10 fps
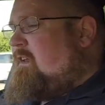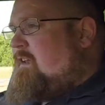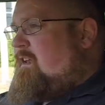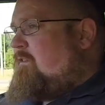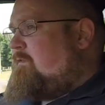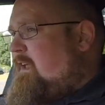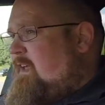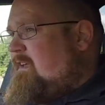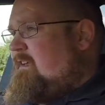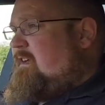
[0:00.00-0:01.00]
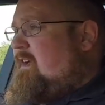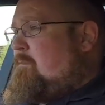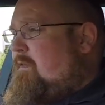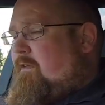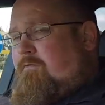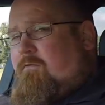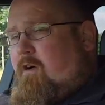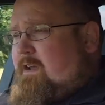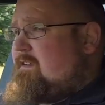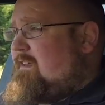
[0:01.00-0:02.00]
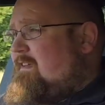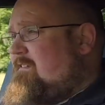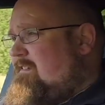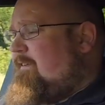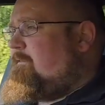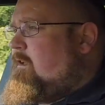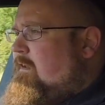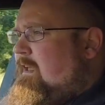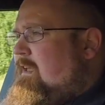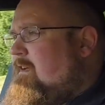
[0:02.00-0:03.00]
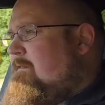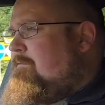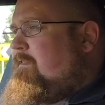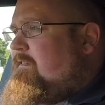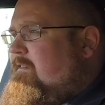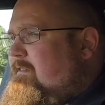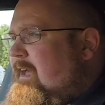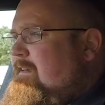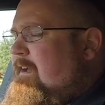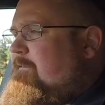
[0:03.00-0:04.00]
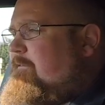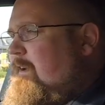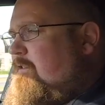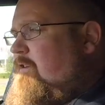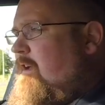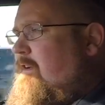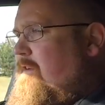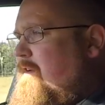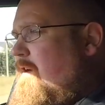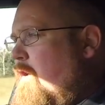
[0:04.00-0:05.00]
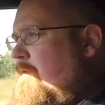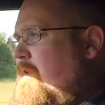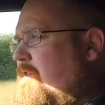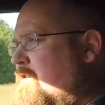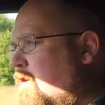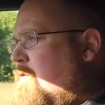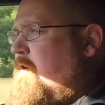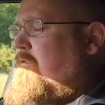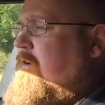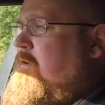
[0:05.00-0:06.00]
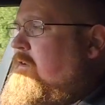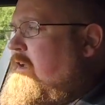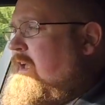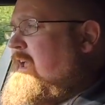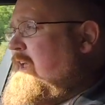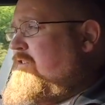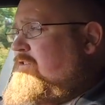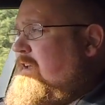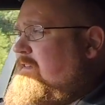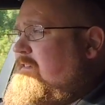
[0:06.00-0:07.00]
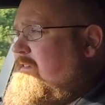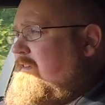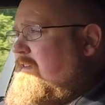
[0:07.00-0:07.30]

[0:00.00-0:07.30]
lovely. But the ride is definitely the standout feature on this new Corolla. It's just